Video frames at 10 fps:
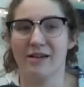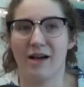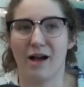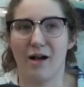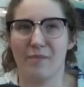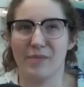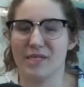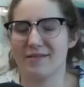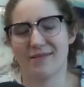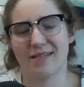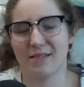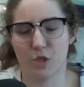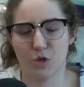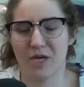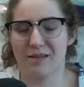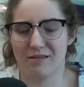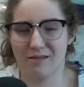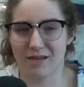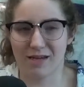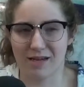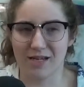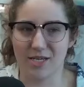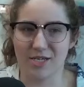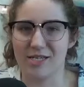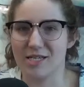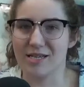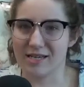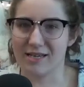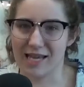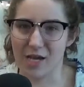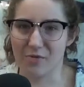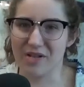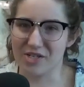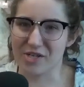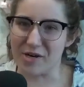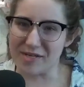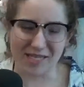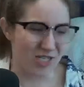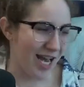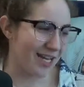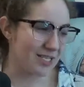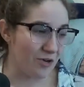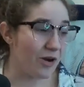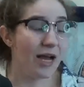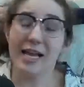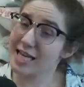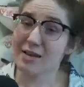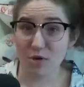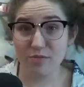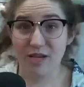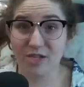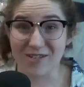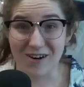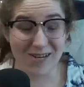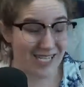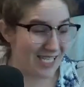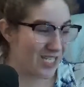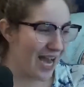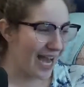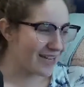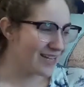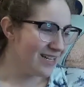So to treat the condition to get your blood sugars in check. So keep your blood sugars in check.